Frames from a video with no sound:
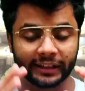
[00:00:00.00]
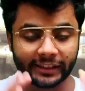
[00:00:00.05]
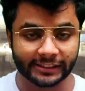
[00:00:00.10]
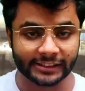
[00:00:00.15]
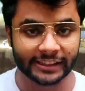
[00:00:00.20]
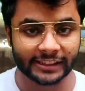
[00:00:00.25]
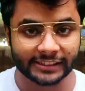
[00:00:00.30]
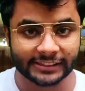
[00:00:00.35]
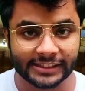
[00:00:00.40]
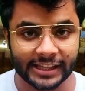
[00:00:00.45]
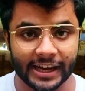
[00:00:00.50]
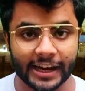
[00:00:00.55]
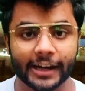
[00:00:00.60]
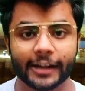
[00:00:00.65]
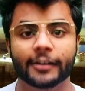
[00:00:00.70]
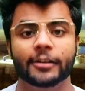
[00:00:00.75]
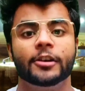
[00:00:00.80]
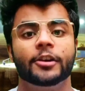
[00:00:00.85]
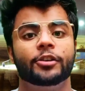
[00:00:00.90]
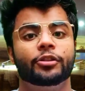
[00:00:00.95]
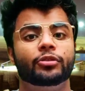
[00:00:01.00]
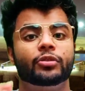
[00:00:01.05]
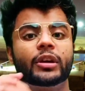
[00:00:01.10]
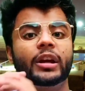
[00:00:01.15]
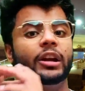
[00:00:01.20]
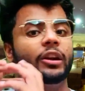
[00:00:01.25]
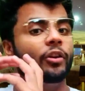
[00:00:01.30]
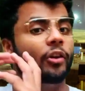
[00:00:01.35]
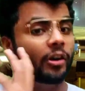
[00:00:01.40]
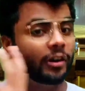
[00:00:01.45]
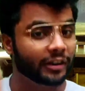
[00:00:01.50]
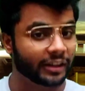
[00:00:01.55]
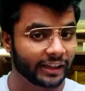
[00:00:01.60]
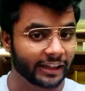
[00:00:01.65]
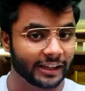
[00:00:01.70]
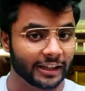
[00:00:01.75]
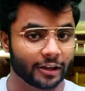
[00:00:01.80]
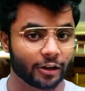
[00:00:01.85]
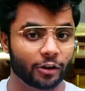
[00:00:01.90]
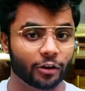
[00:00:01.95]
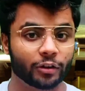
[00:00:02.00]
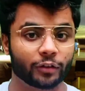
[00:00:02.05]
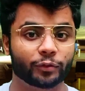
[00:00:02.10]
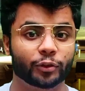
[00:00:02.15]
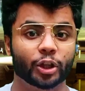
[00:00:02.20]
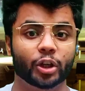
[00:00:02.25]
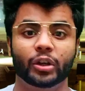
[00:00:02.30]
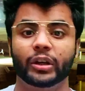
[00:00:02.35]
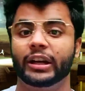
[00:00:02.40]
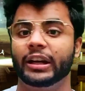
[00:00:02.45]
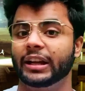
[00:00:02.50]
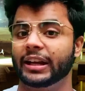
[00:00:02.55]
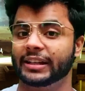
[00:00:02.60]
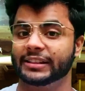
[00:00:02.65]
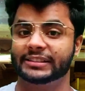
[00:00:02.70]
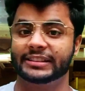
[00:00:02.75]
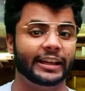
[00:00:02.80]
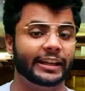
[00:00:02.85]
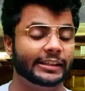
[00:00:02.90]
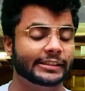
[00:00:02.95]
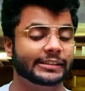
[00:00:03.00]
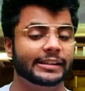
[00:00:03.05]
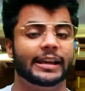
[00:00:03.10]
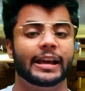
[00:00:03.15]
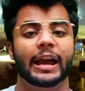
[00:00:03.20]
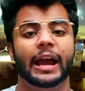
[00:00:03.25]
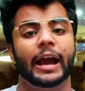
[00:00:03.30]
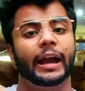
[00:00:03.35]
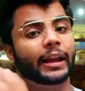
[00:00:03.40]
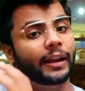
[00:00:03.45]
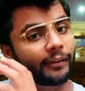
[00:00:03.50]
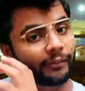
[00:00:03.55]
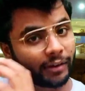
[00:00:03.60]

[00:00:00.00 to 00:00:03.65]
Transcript: The reason is that you cannot read a lot of theory in last days,